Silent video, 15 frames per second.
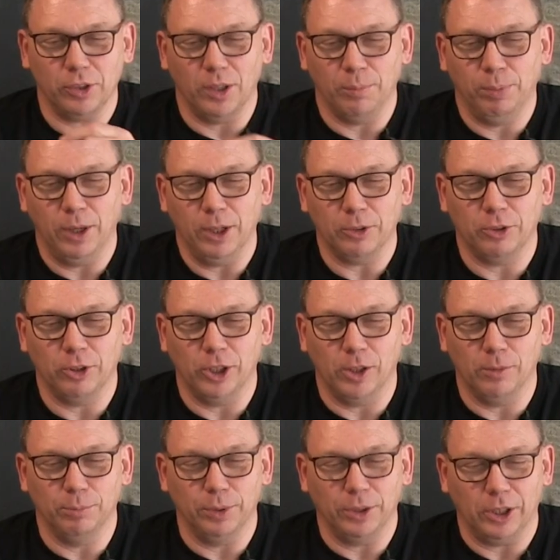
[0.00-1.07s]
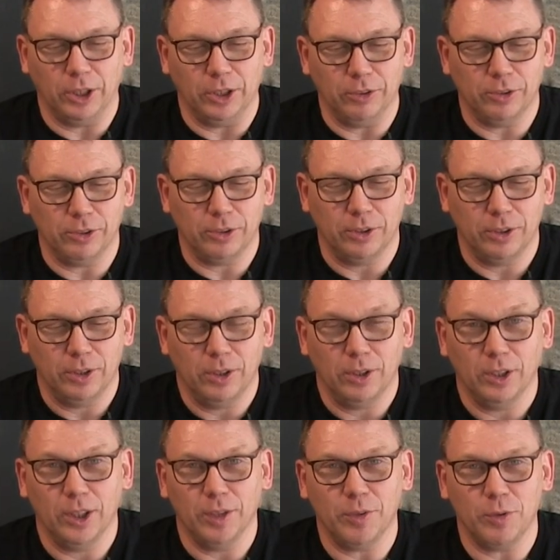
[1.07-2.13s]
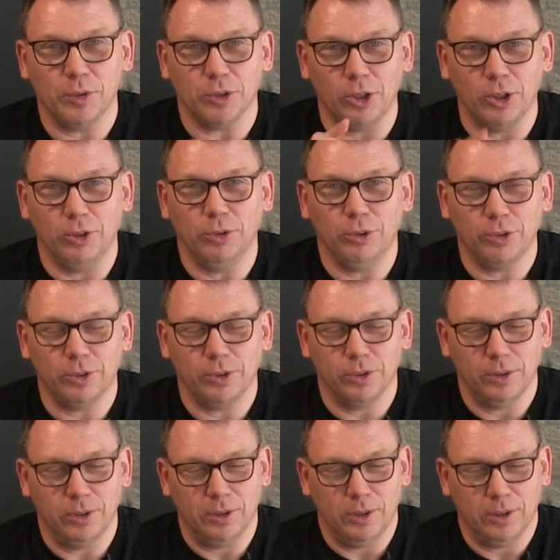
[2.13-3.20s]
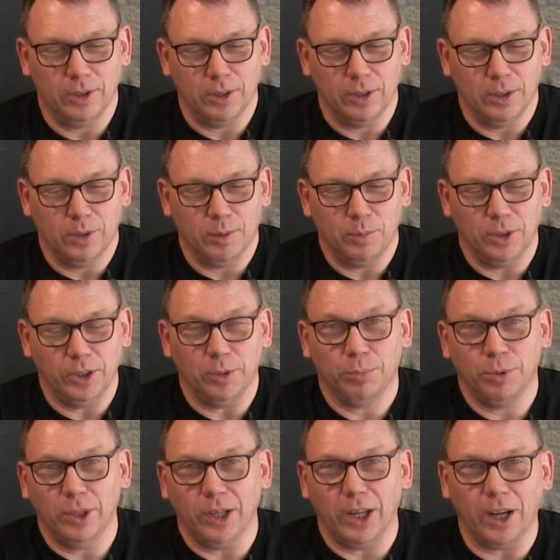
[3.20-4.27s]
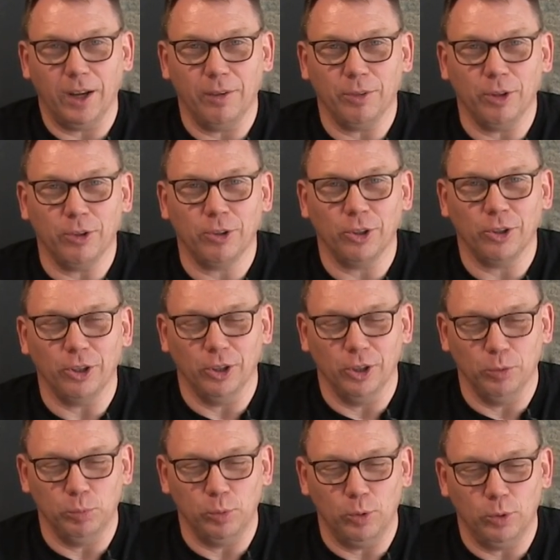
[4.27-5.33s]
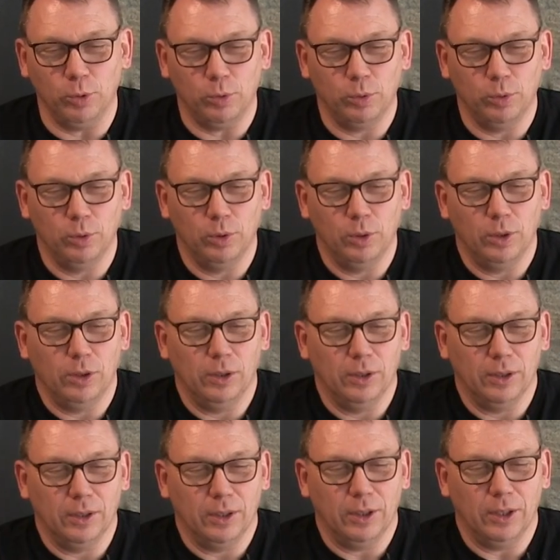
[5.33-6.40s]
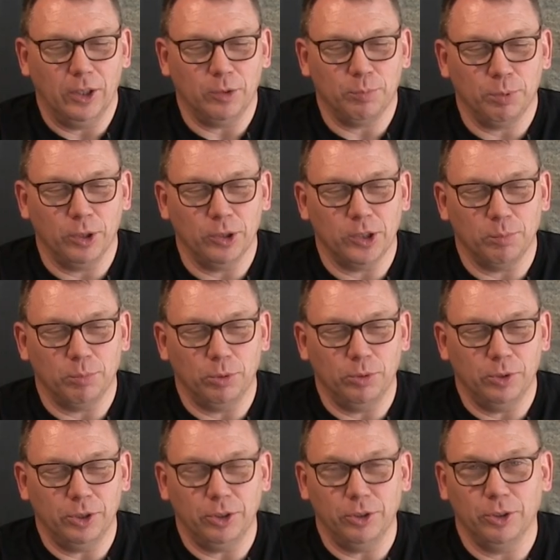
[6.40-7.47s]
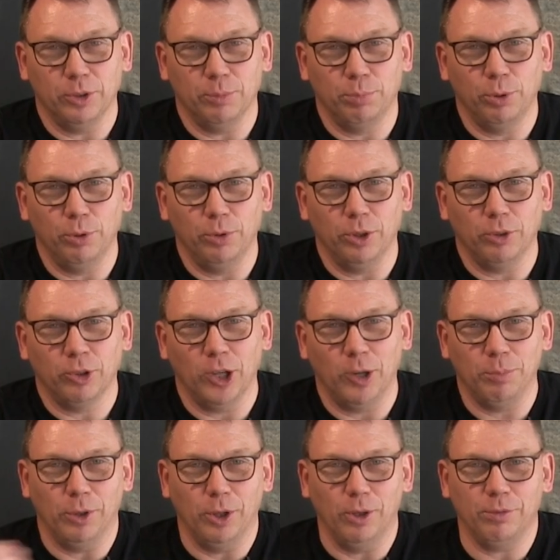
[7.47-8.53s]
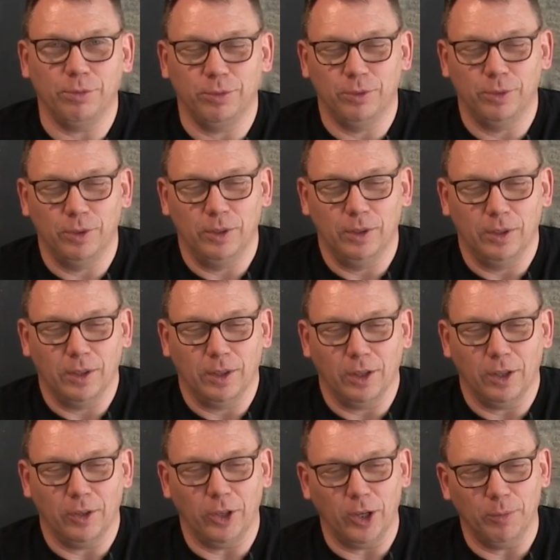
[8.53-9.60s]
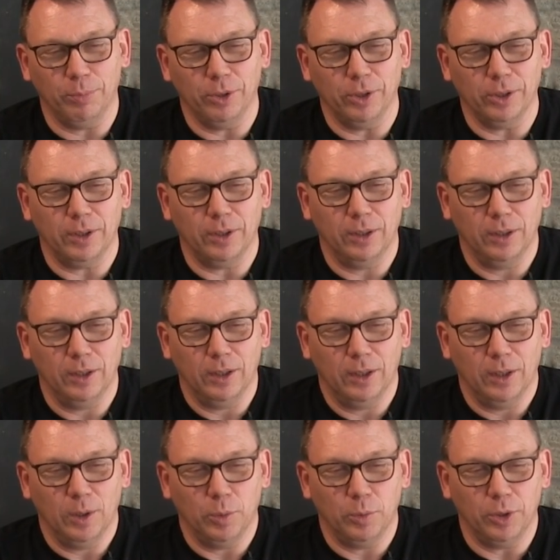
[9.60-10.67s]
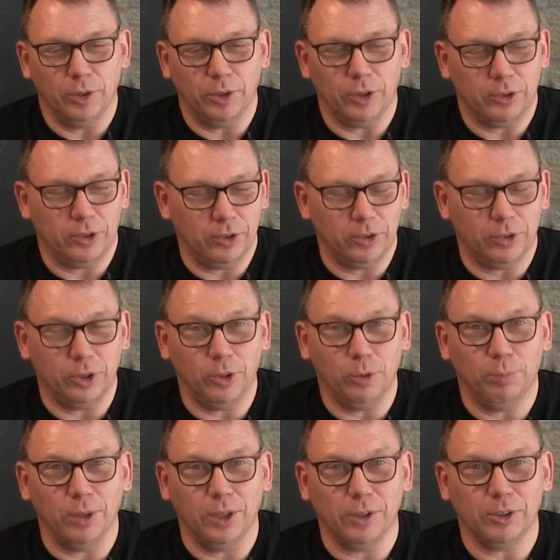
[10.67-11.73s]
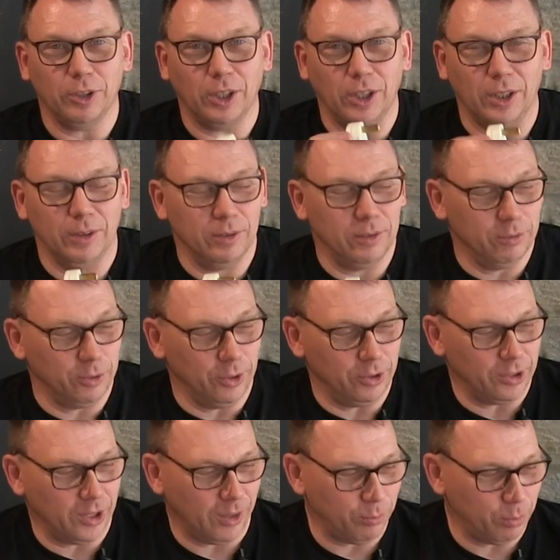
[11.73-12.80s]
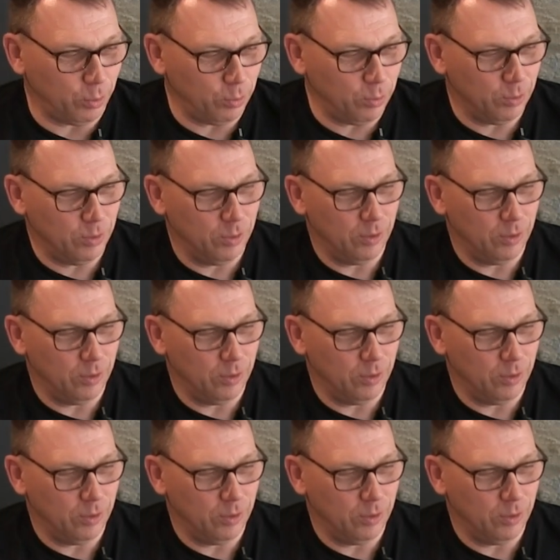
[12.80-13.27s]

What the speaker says: the plug top, because if it was loose, when you pull it out of the socket on the wall, it is possible that you could pull the top off, and thereby, when this is still plugged in, for example,